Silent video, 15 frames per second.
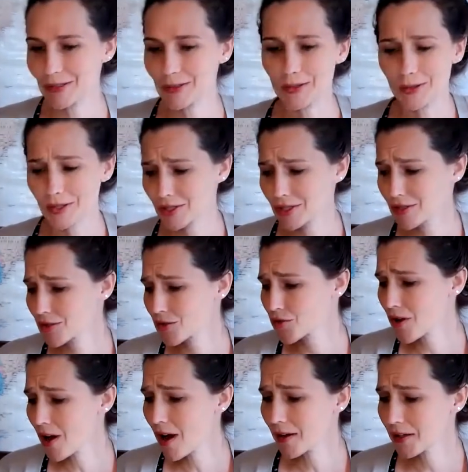You could just
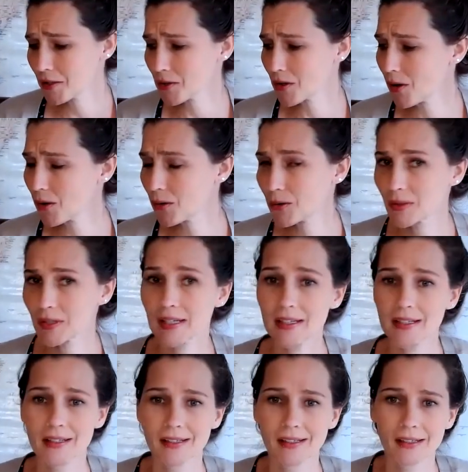draw your own
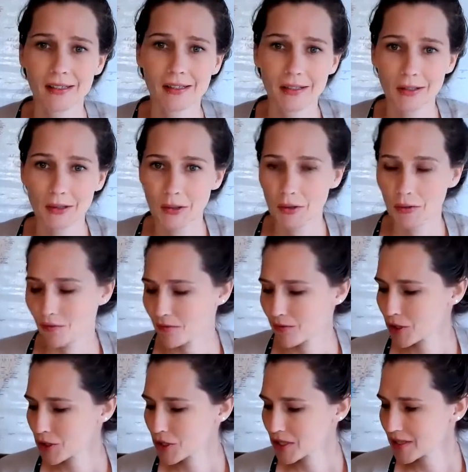
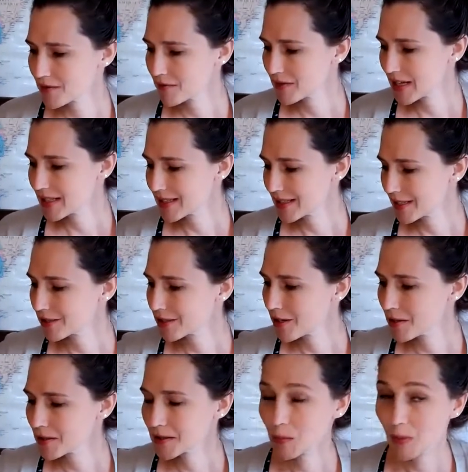version of nesting dolls.